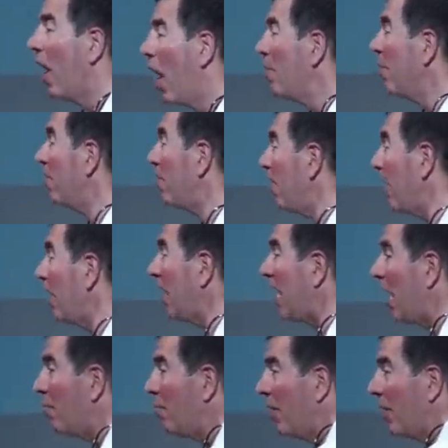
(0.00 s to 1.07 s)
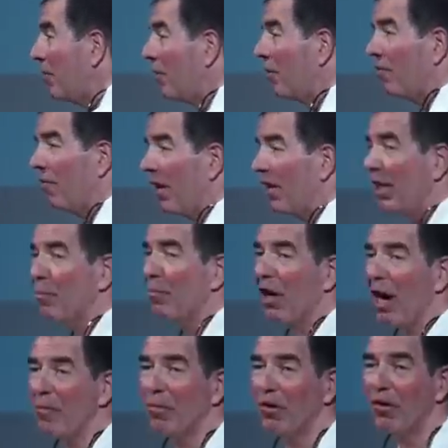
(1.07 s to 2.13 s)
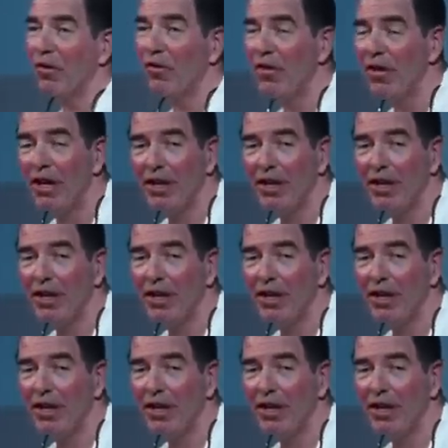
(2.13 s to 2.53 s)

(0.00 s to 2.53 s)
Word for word: I'm a fairly ambitious, fairly bright person,